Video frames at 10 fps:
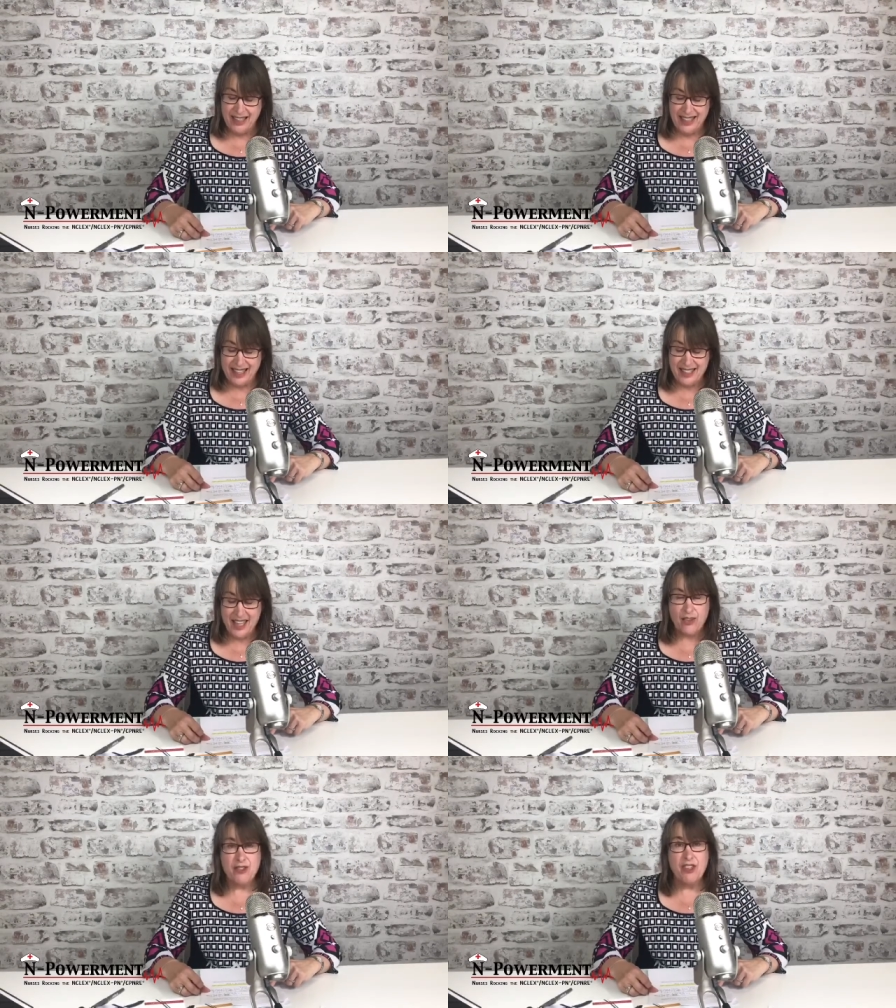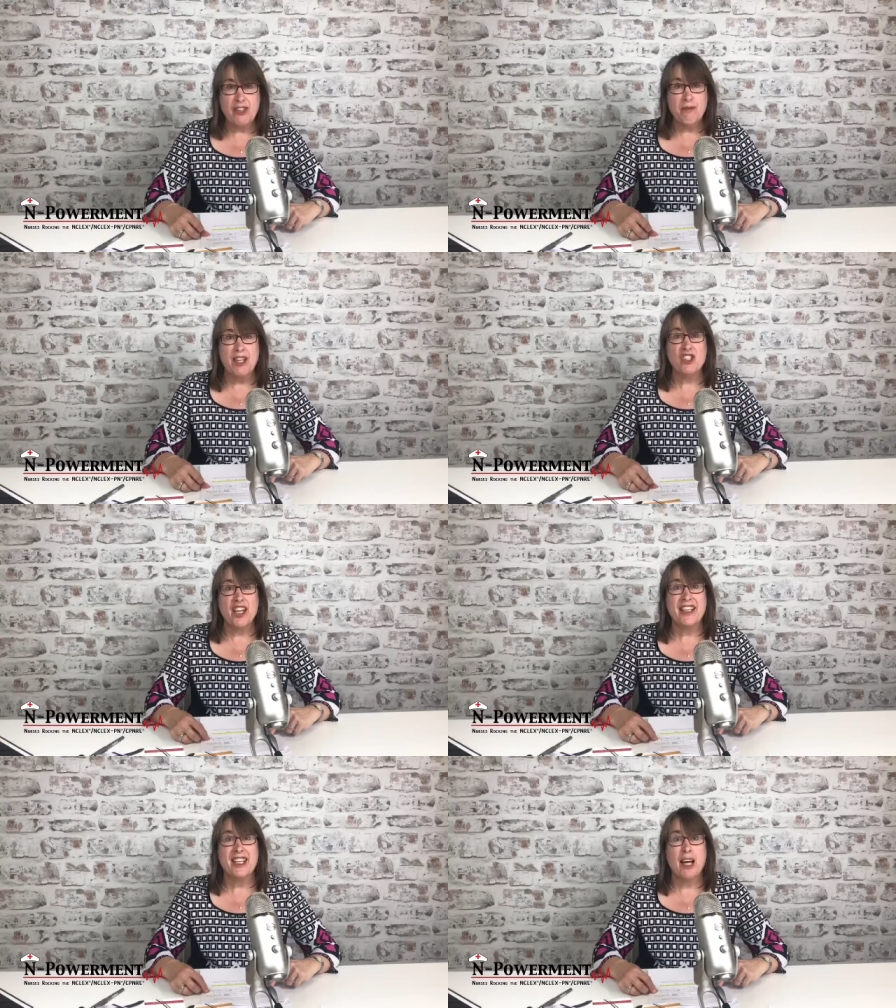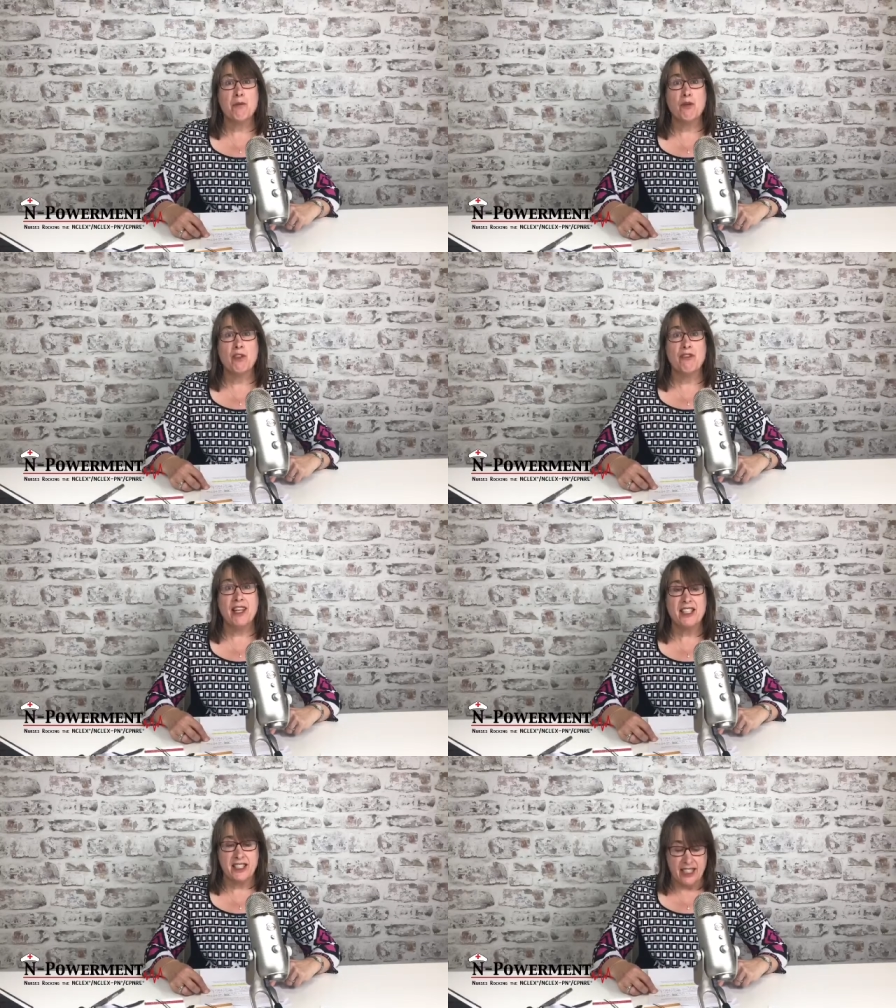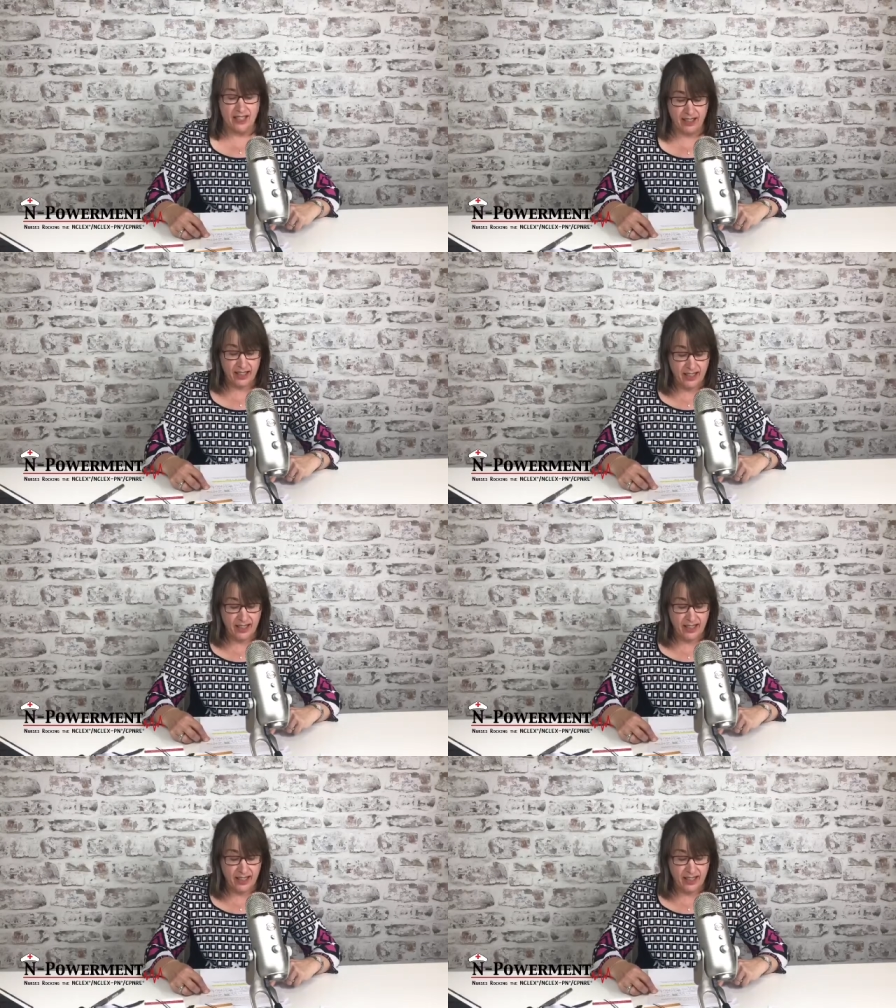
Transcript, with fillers: That sounds very much like hyperreflexia.